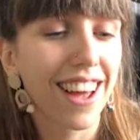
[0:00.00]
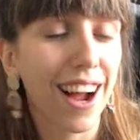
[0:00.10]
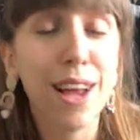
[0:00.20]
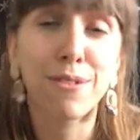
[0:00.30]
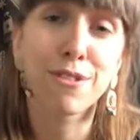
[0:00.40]
I
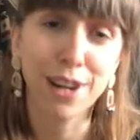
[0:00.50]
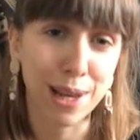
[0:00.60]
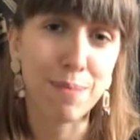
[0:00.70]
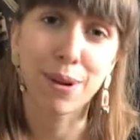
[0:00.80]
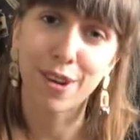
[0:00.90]
have a
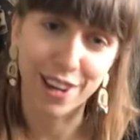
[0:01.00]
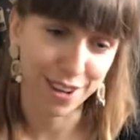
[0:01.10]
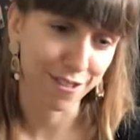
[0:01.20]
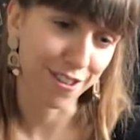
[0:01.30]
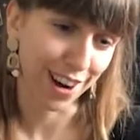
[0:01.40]
really blocky
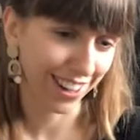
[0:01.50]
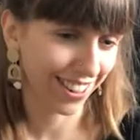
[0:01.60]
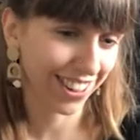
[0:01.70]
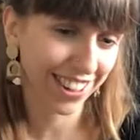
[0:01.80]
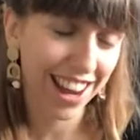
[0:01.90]

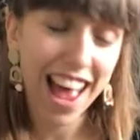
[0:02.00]
fringe